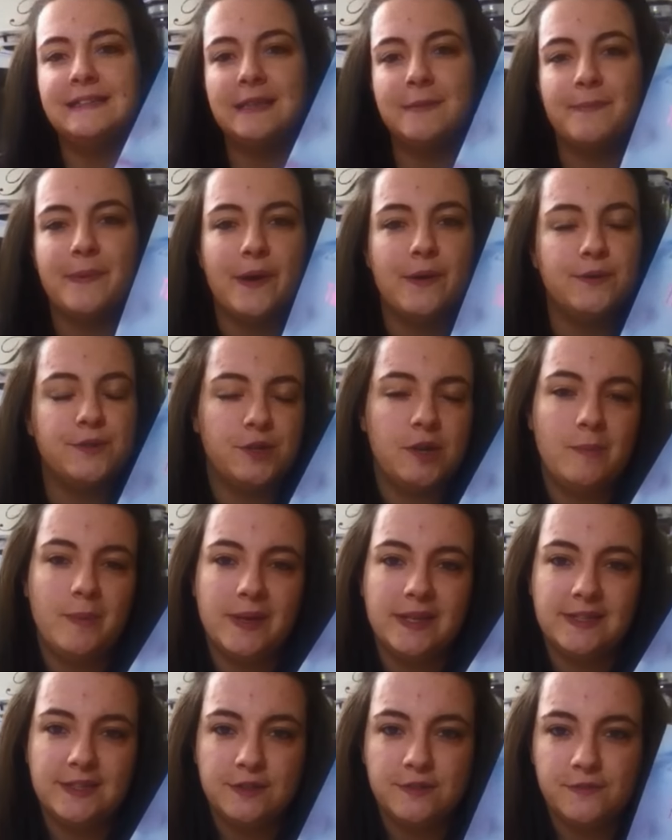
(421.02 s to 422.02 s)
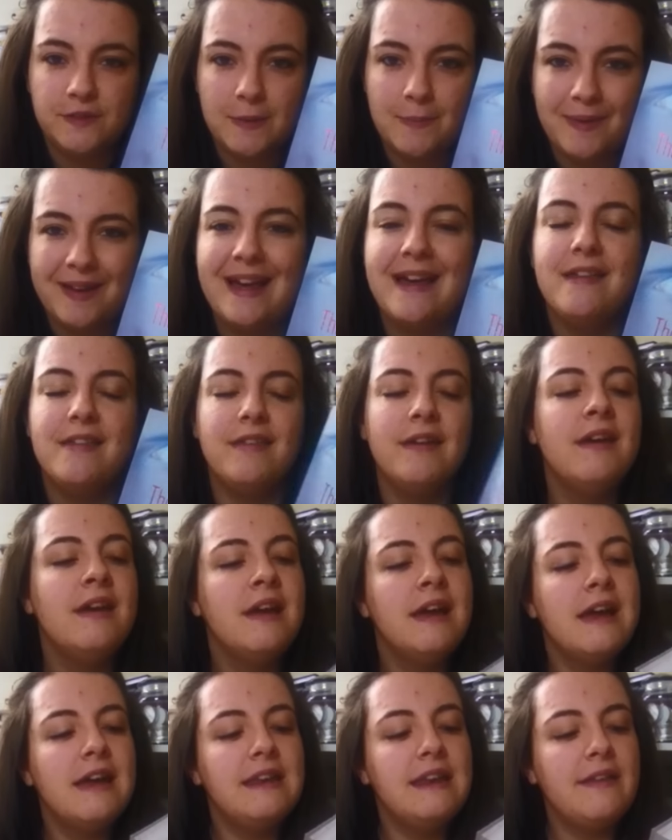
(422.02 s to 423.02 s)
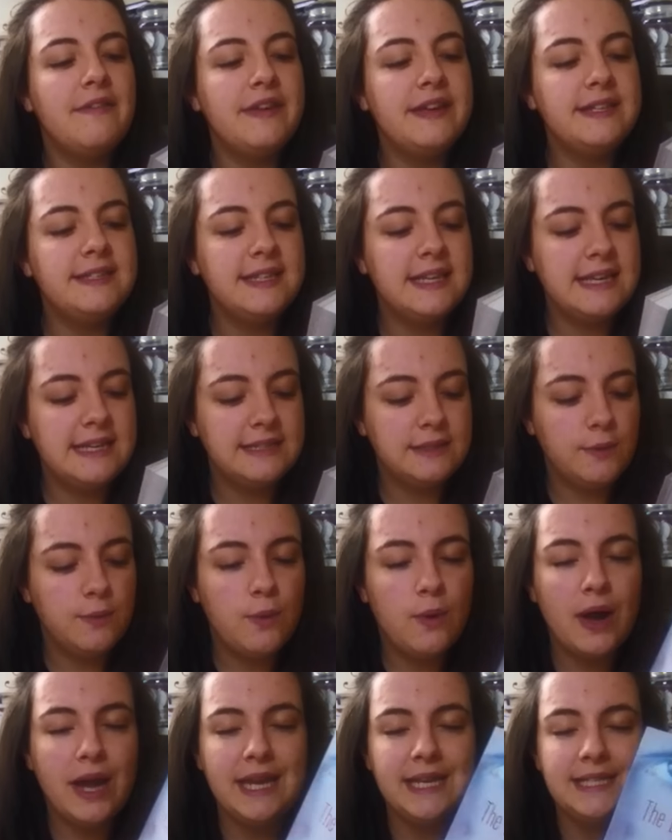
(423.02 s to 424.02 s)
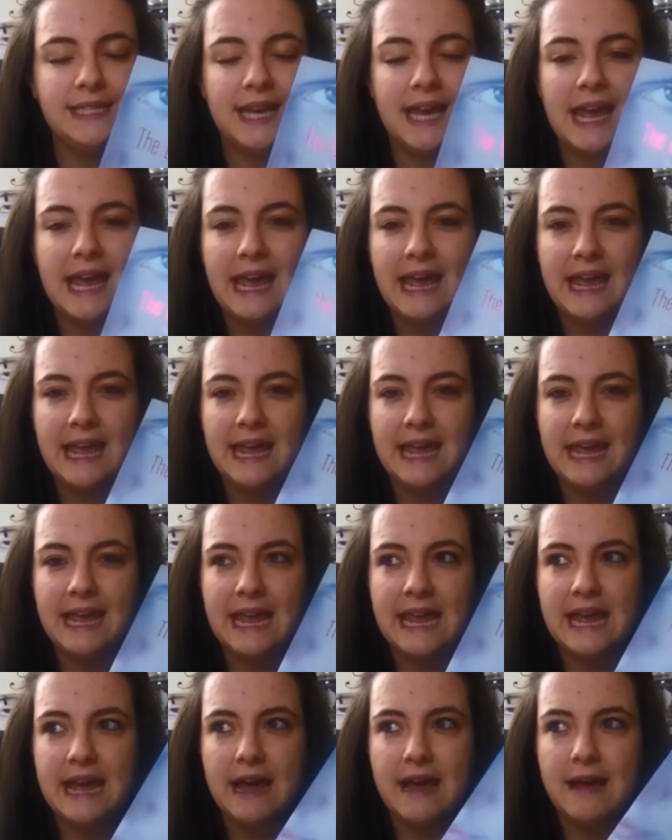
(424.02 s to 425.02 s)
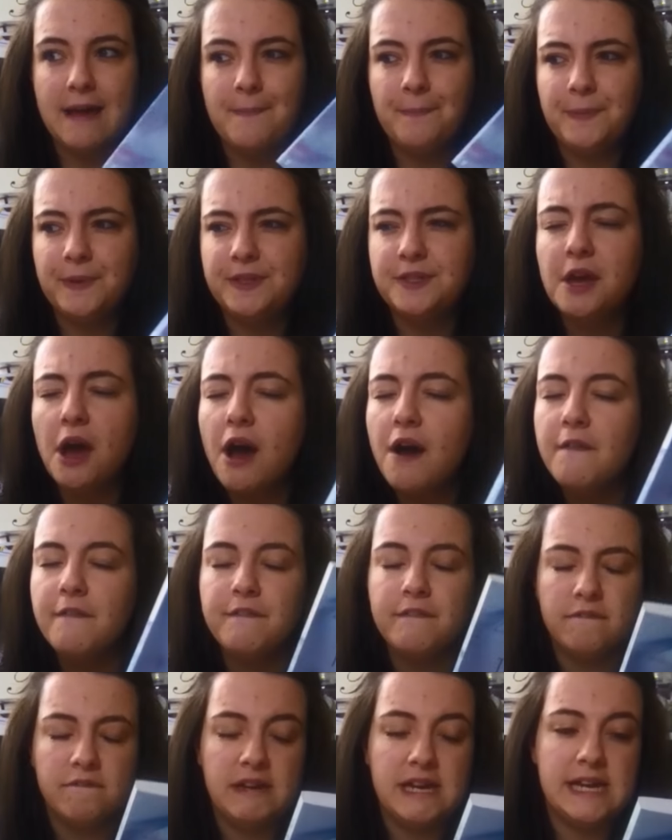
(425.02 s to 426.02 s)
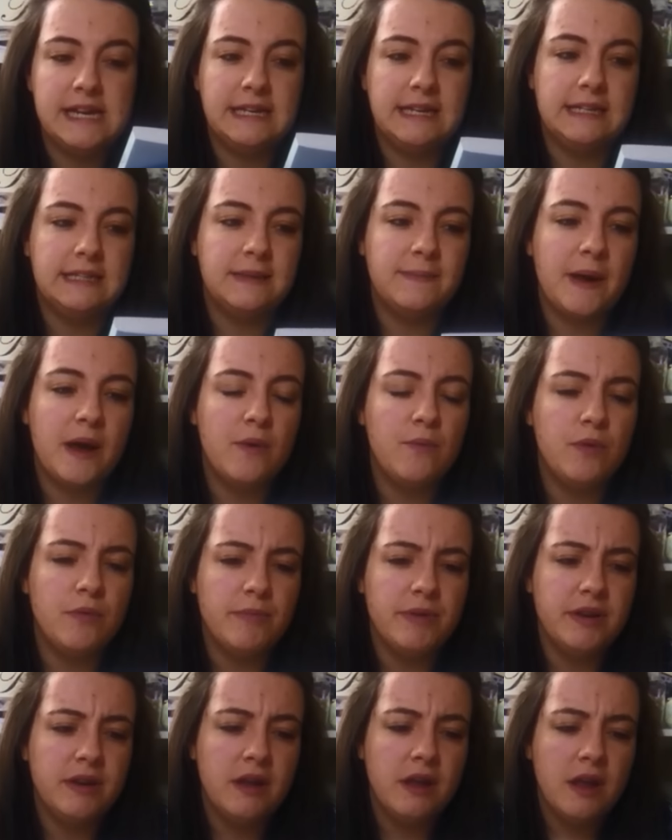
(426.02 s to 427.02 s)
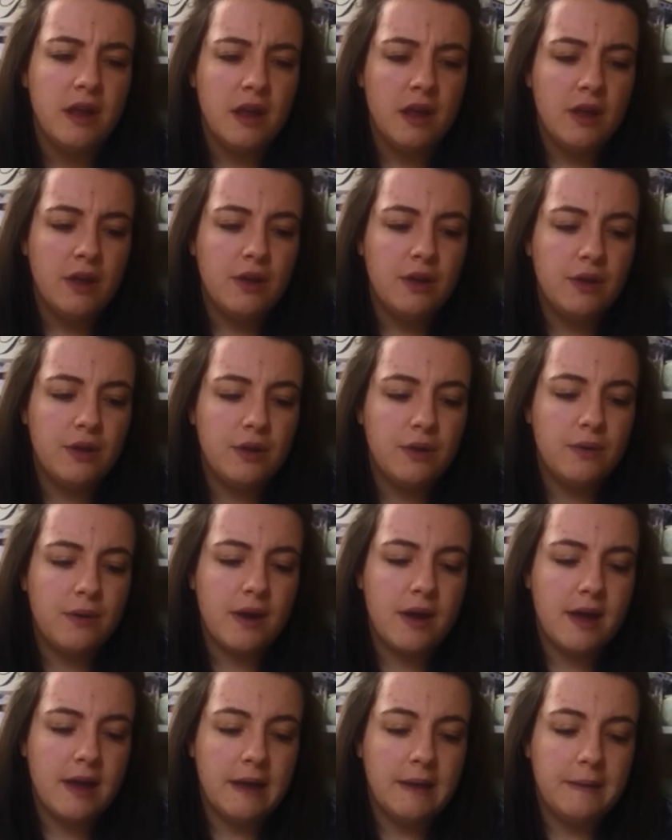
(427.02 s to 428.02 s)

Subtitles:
it is The Bell Jar by Sylvia Plath. Now this is quite a tough read. It's about a woman who